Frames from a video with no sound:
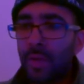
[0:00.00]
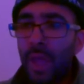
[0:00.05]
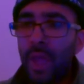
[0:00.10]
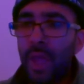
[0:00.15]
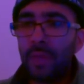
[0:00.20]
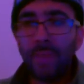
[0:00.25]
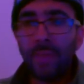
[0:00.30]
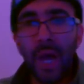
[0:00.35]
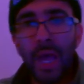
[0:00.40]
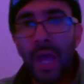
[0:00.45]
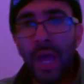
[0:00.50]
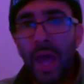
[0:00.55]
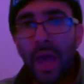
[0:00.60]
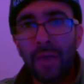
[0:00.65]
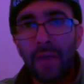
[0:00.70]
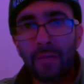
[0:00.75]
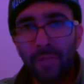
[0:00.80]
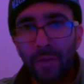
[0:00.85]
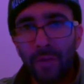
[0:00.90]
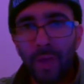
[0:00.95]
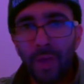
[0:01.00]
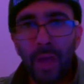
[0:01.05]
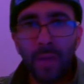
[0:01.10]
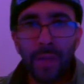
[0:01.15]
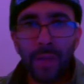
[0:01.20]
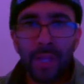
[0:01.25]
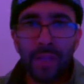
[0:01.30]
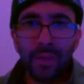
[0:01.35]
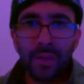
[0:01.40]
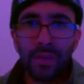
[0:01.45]
And by handful, I
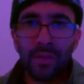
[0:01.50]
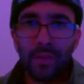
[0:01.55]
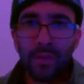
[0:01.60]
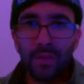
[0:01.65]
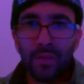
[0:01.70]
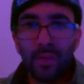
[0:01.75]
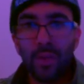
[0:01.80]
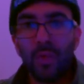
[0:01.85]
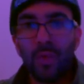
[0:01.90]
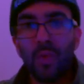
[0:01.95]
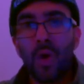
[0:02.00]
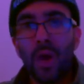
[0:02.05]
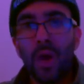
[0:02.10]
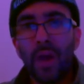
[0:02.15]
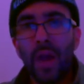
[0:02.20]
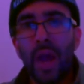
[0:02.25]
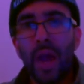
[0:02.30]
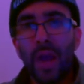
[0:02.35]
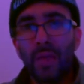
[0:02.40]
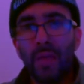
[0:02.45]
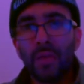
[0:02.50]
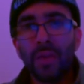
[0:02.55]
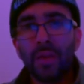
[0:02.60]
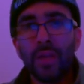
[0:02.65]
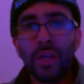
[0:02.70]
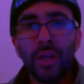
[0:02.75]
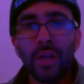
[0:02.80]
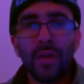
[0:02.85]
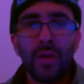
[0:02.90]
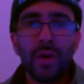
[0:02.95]
mean there's only one I
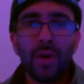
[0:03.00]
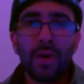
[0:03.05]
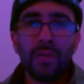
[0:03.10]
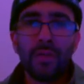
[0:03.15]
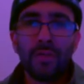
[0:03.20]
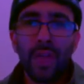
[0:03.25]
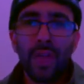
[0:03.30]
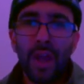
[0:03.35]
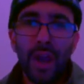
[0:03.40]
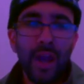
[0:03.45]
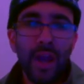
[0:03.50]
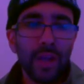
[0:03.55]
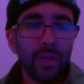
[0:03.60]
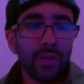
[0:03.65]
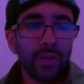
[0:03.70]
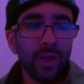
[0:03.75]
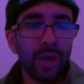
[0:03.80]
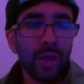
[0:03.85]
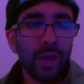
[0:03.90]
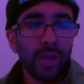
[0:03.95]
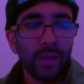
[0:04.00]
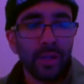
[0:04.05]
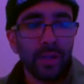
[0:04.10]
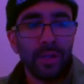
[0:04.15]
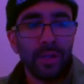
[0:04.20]
really know of that I trust.